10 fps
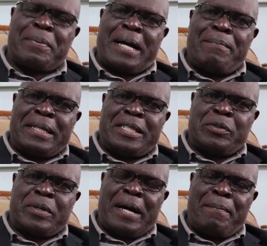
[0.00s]
company
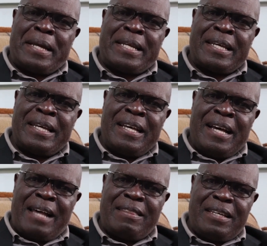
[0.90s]
to company.
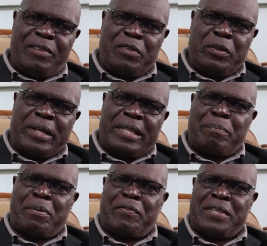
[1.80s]
I think if you look at the
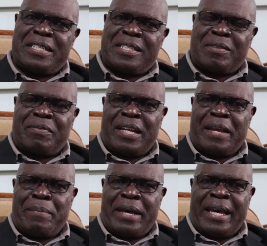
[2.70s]
provisions of the
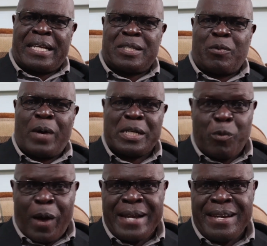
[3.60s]
Labour Act, what
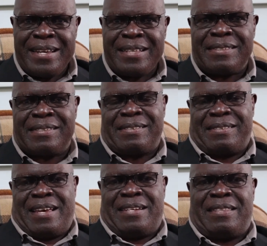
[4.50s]
one
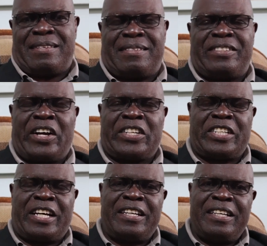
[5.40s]
needs at this
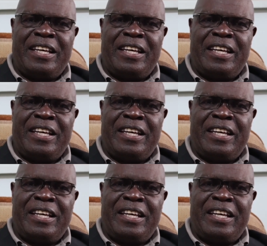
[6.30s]
juncture